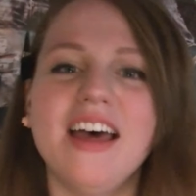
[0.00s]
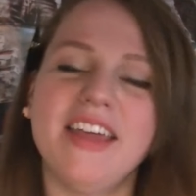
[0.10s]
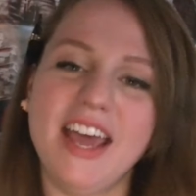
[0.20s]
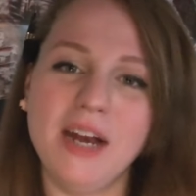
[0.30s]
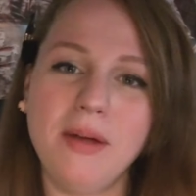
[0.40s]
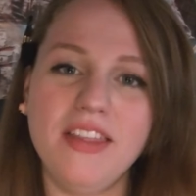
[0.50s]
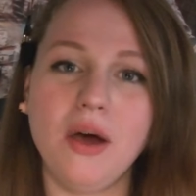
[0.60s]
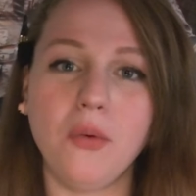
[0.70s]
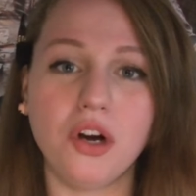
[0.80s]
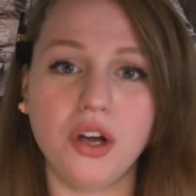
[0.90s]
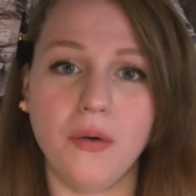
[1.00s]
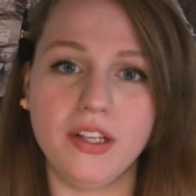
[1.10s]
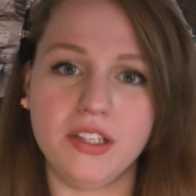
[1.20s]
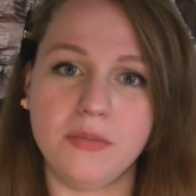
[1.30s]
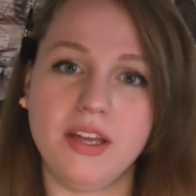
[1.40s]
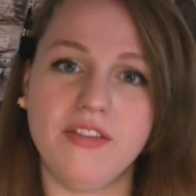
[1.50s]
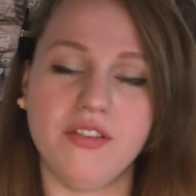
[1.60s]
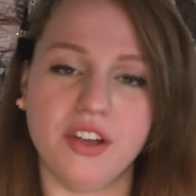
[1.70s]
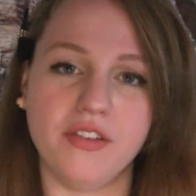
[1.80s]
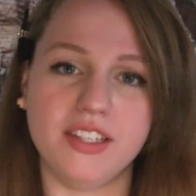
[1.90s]
Now, the anime that we're going to be
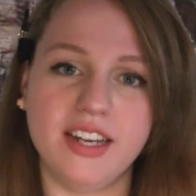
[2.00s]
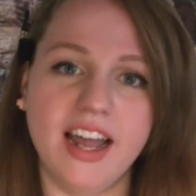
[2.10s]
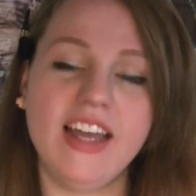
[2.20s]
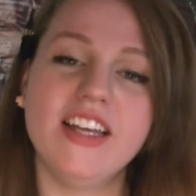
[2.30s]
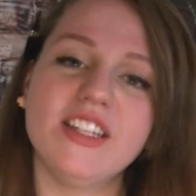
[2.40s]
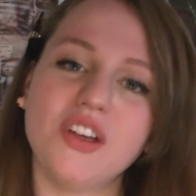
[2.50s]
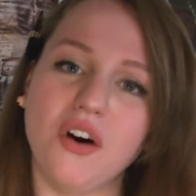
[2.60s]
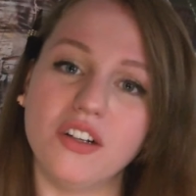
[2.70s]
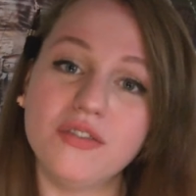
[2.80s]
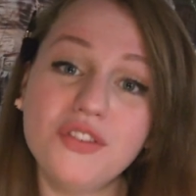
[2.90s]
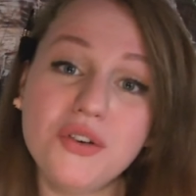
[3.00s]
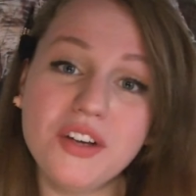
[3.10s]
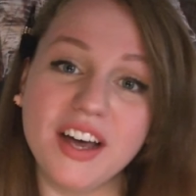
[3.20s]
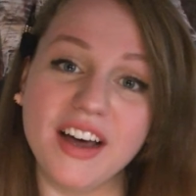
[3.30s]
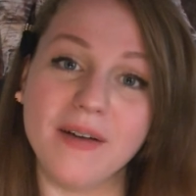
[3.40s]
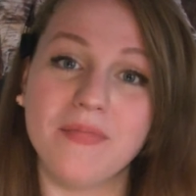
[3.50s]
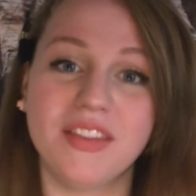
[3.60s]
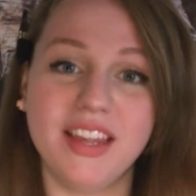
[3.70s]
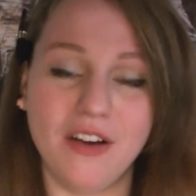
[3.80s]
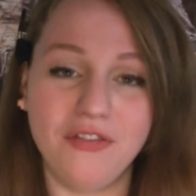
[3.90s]
reviewing today is called Fuuka.
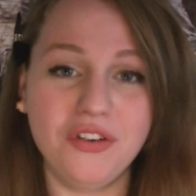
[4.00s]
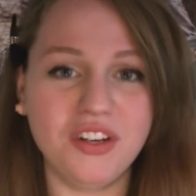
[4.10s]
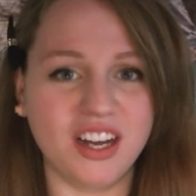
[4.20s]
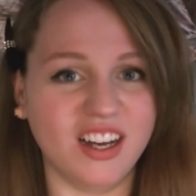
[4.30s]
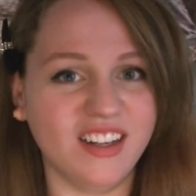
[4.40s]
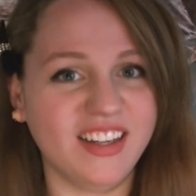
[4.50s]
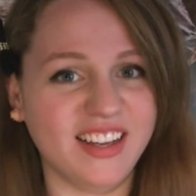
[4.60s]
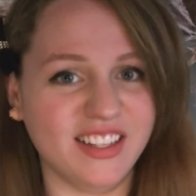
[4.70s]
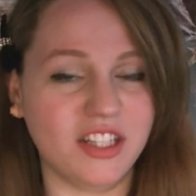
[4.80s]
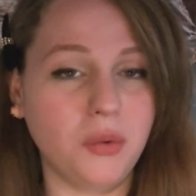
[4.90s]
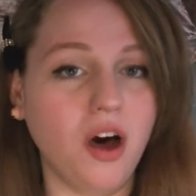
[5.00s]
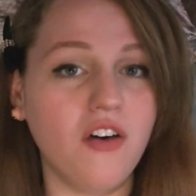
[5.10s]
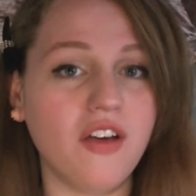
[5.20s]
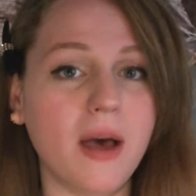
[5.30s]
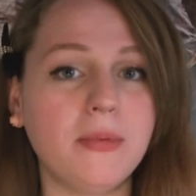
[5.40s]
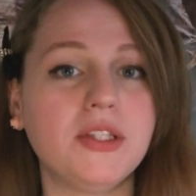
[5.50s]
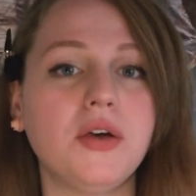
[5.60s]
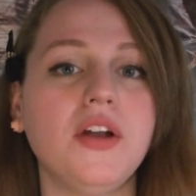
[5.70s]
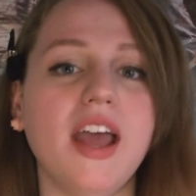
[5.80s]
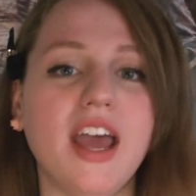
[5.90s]
Now, Fuuka is a
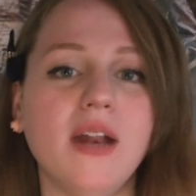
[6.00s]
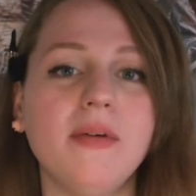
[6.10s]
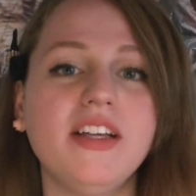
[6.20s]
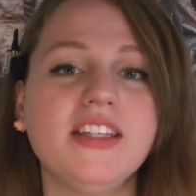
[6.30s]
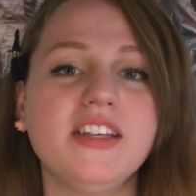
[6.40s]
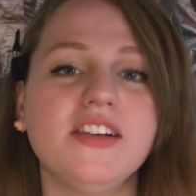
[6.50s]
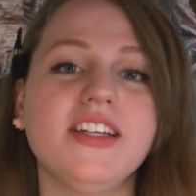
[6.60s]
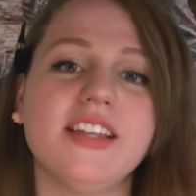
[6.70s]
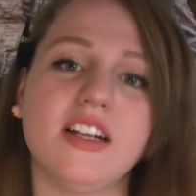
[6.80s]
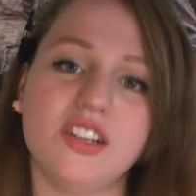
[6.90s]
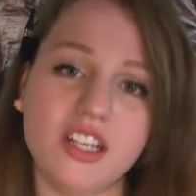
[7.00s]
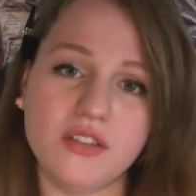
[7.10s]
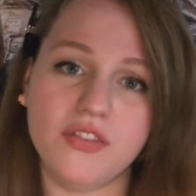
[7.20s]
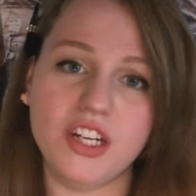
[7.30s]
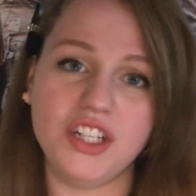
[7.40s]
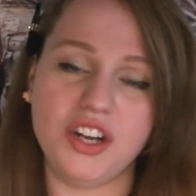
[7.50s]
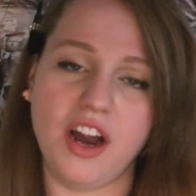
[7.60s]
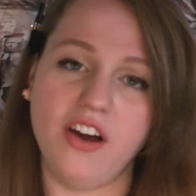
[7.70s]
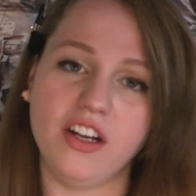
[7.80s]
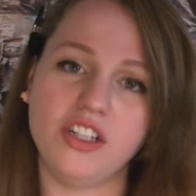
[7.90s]
12-episode anime series that just finished
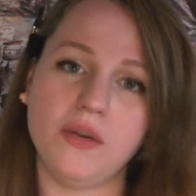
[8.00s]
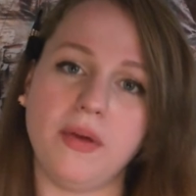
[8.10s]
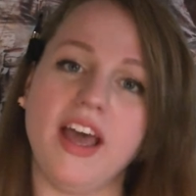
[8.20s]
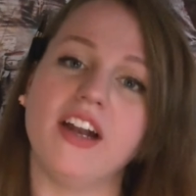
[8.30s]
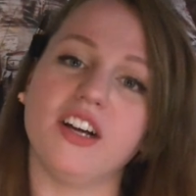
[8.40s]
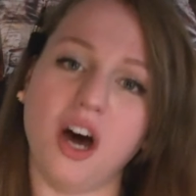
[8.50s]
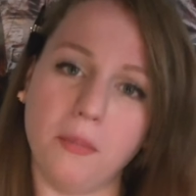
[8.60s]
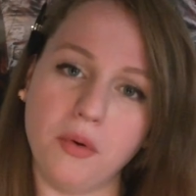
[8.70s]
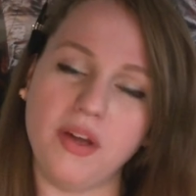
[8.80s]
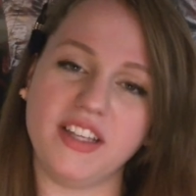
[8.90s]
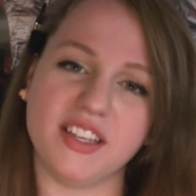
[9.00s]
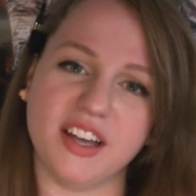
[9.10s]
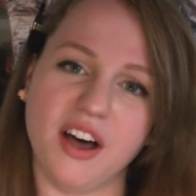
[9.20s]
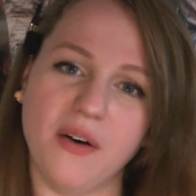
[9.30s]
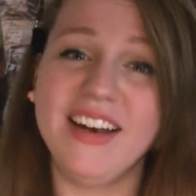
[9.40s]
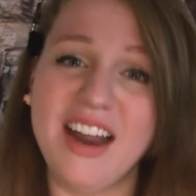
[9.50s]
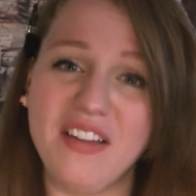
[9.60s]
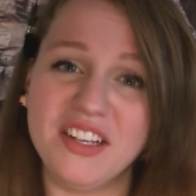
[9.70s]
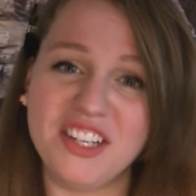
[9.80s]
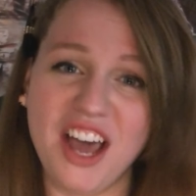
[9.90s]
airing in Japan a couple weeks ago.
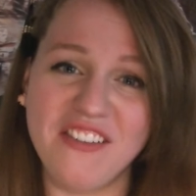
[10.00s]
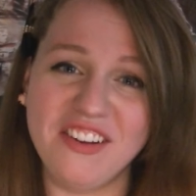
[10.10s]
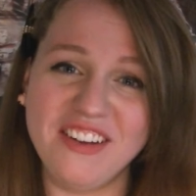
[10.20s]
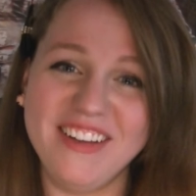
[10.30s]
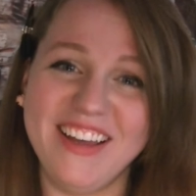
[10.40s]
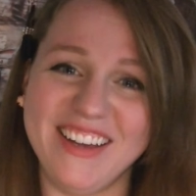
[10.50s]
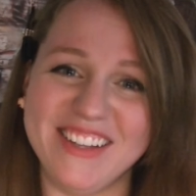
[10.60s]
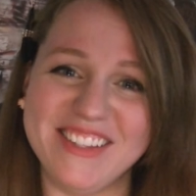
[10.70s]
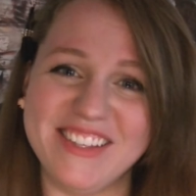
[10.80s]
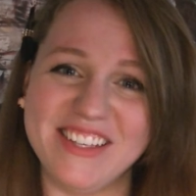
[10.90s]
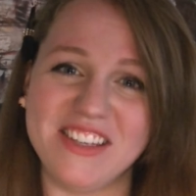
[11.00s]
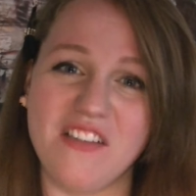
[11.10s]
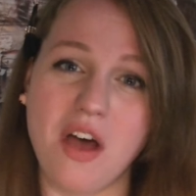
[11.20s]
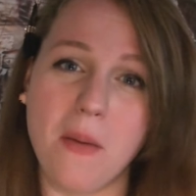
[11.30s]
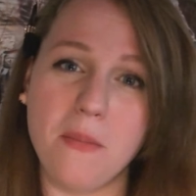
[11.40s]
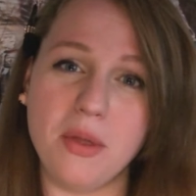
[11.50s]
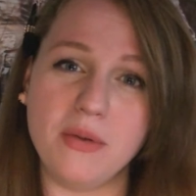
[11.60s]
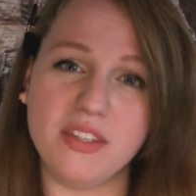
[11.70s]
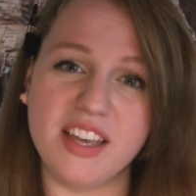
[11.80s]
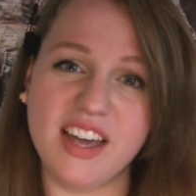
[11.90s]
Now, the genre, it consists of
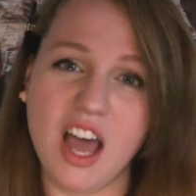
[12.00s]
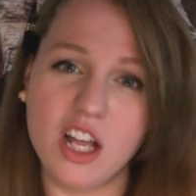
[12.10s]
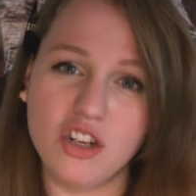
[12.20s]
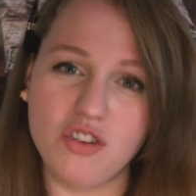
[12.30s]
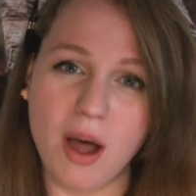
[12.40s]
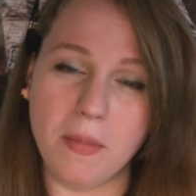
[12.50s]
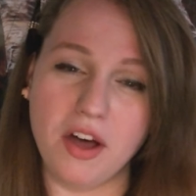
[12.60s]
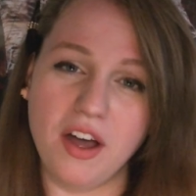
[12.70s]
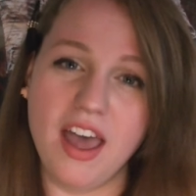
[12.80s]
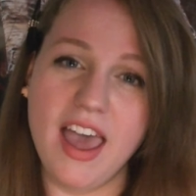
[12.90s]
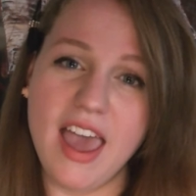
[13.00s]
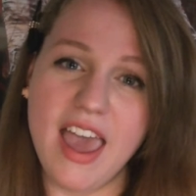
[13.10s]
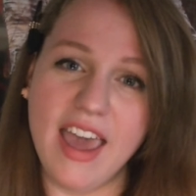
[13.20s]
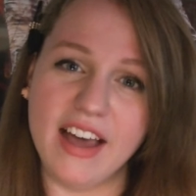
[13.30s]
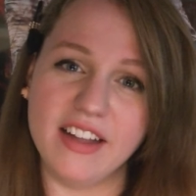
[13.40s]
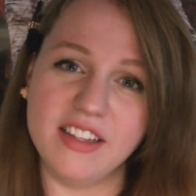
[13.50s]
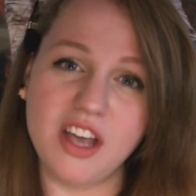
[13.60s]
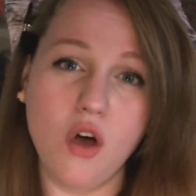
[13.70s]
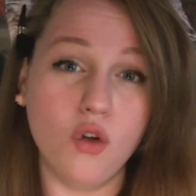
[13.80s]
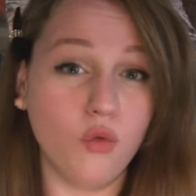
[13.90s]
music, drama, and
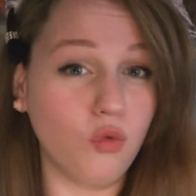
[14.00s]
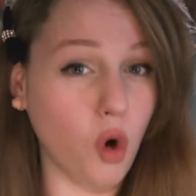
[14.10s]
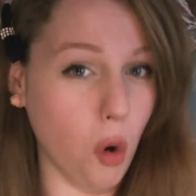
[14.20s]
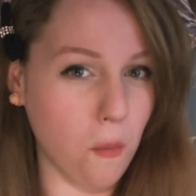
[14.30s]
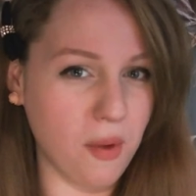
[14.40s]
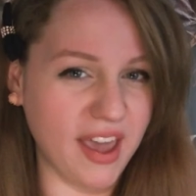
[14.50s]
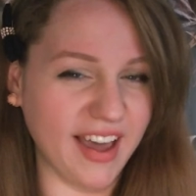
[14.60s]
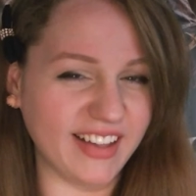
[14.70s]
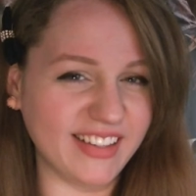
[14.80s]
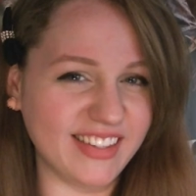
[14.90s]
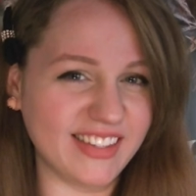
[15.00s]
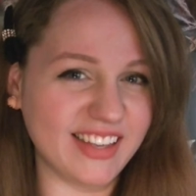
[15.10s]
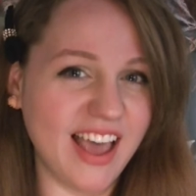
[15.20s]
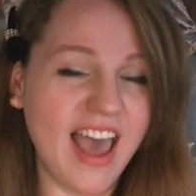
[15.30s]
romance.